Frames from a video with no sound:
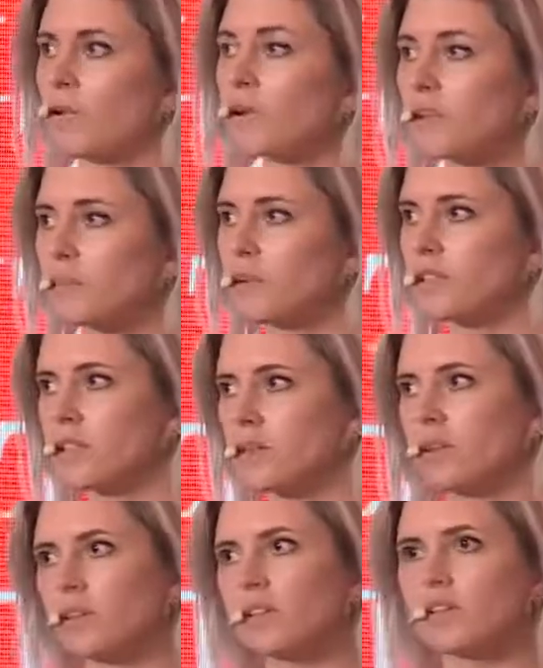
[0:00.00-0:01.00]
or the
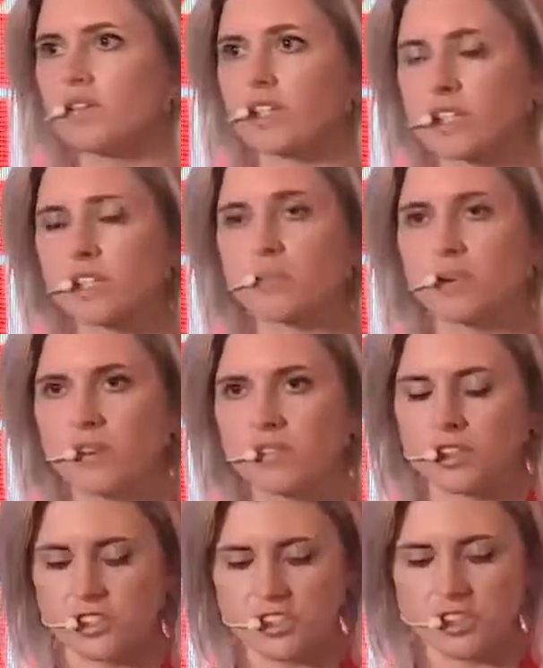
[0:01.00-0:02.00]
Principle of Least
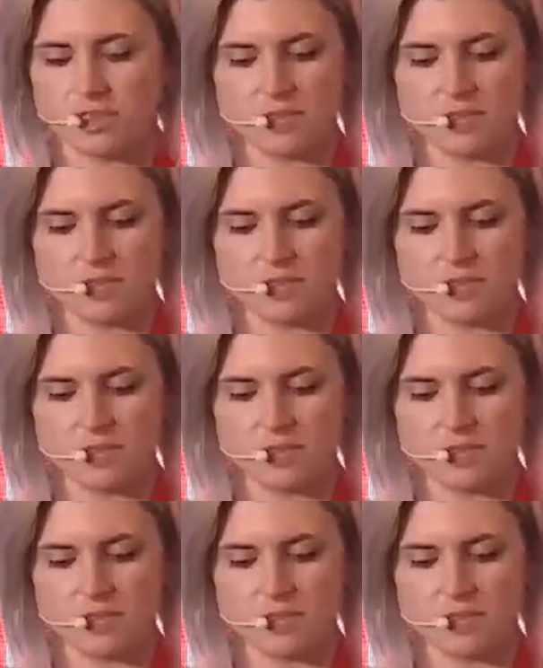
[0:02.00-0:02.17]
Privilege.